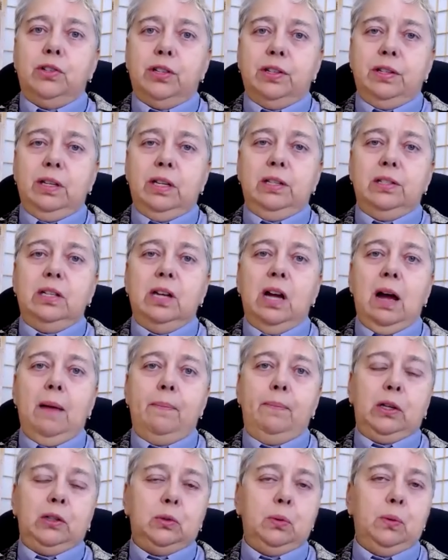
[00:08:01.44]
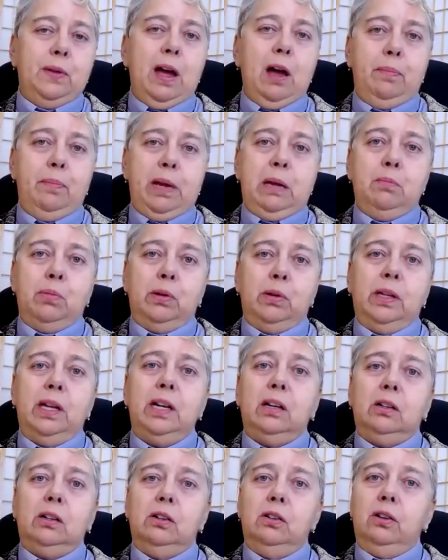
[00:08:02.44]
these topics without being
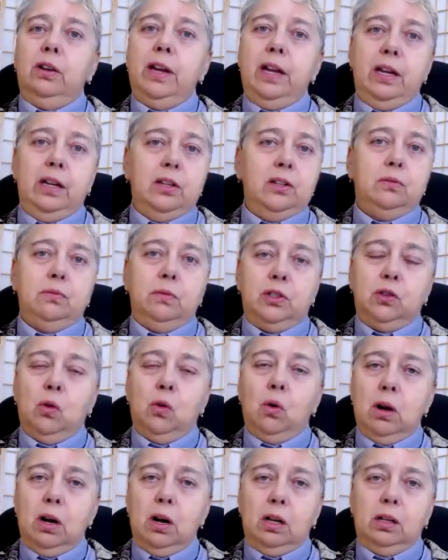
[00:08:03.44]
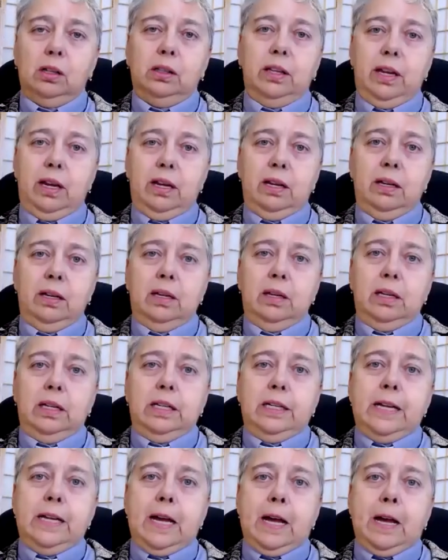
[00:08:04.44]
political is rhetorically,
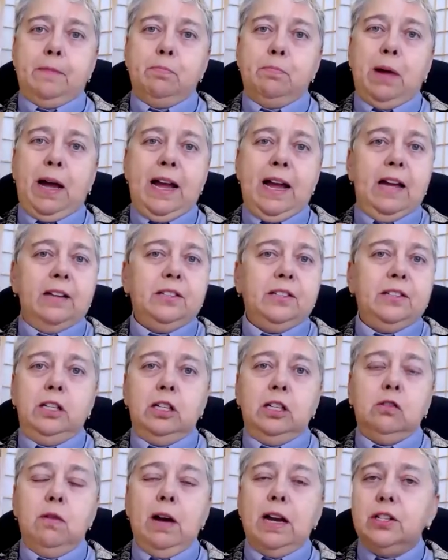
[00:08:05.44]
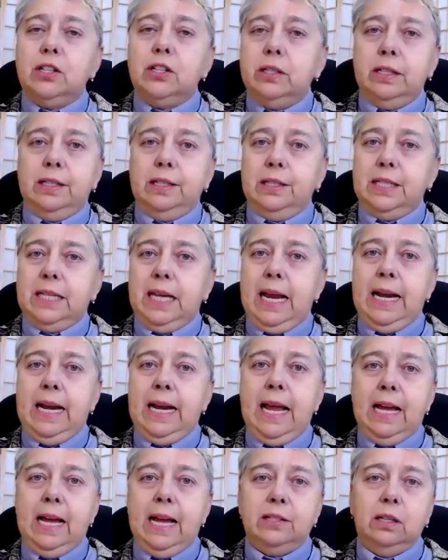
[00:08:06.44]
by asking the questions and
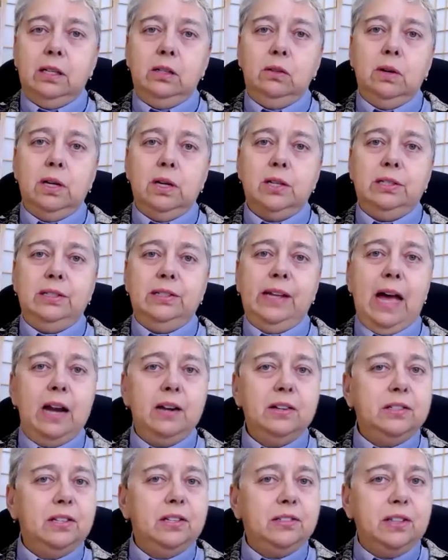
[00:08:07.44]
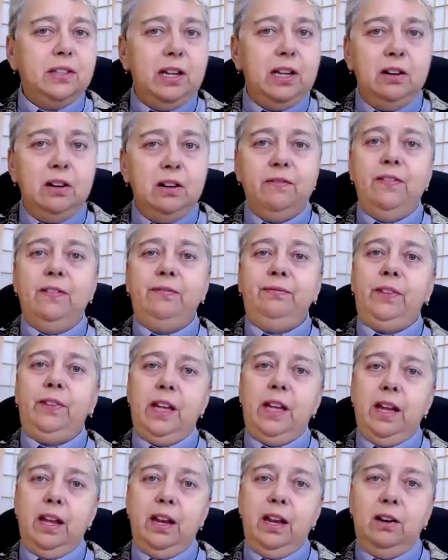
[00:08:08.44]
asking questions. How does this
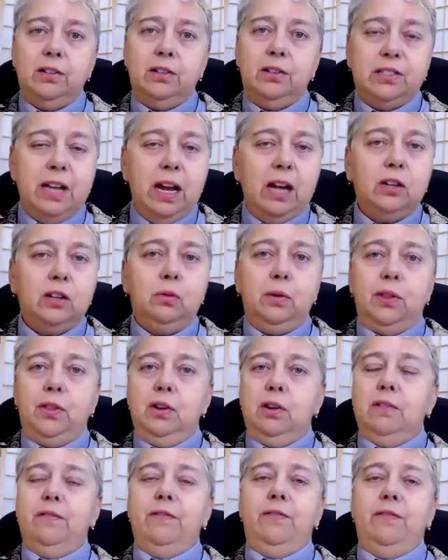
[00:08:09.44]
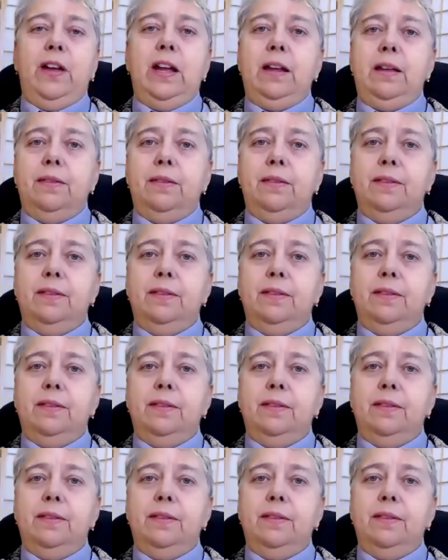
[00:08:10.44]
intersect with your faith?